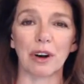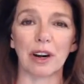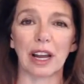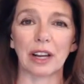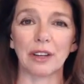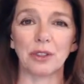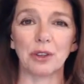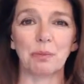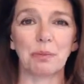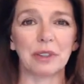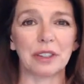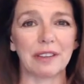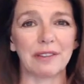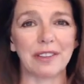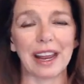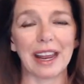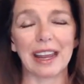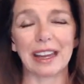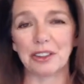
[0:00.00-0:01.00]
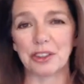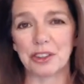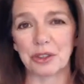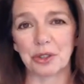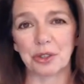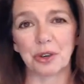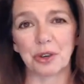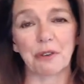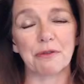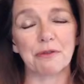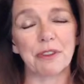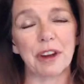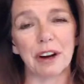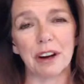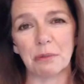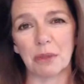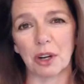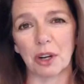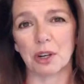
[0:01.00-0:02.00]
And I do believe that angels are
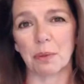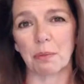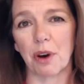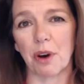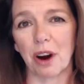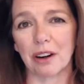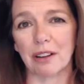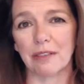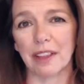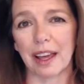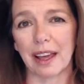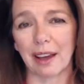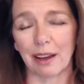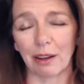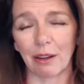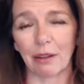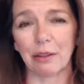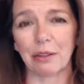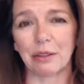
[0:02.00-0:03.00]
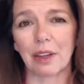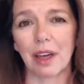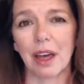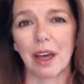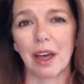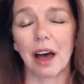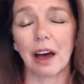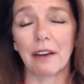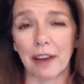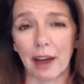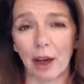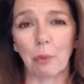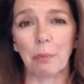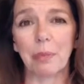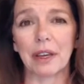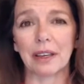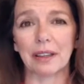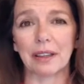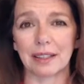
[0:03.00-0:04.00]
very much a part of the health of
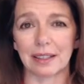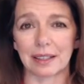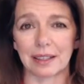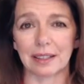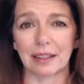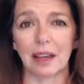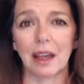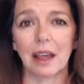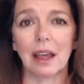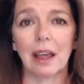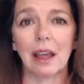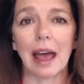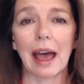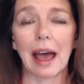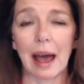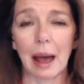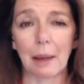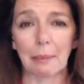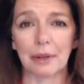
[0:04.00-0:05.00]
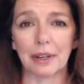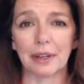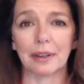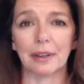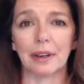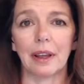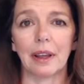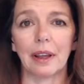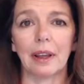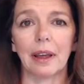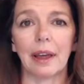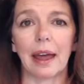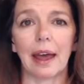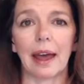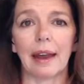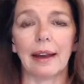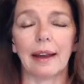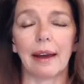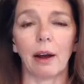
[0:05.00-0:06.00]
helping this happen
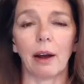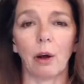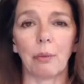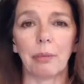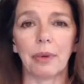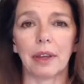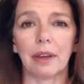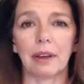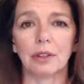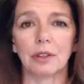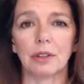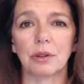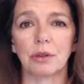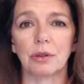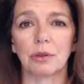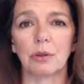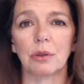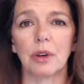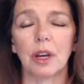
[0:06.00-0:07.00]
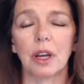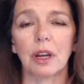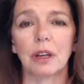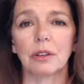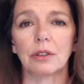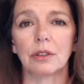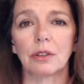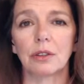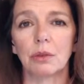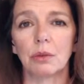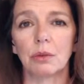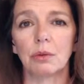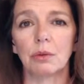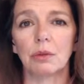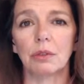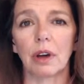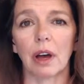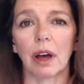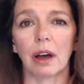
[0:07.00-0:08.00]
and helping to
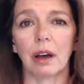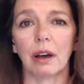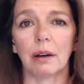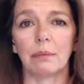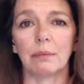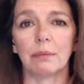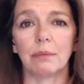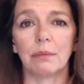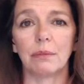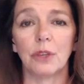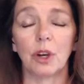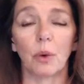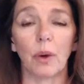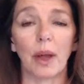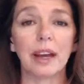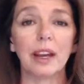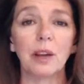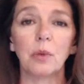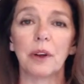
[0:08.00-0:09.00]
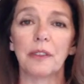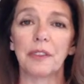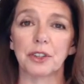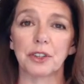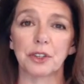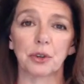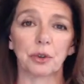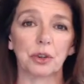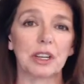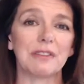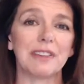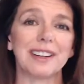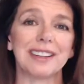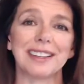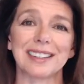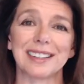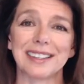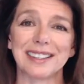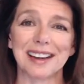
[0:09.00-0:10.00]
soothe anyone that's grieving
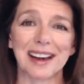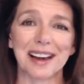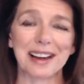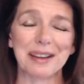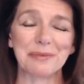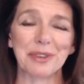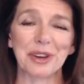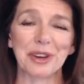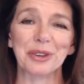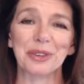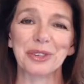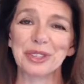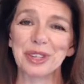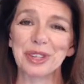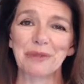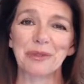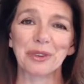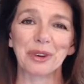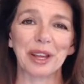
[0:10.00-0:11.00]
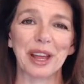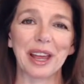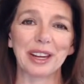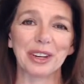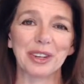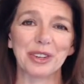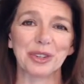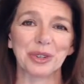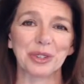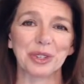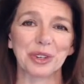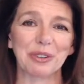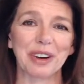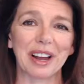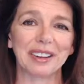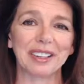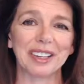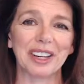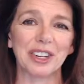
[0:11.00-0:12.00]
this time. There are several angels
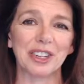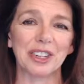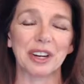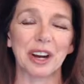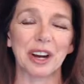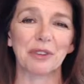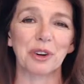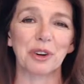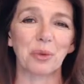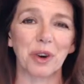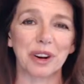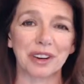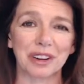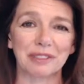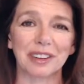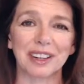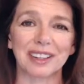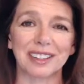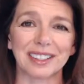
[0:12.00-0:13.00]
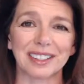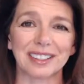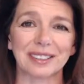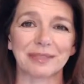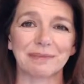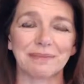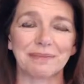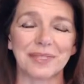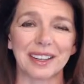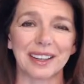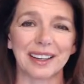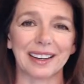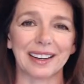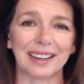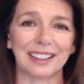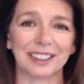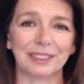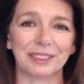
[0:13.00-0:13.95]
around each and every one of us. Yeah.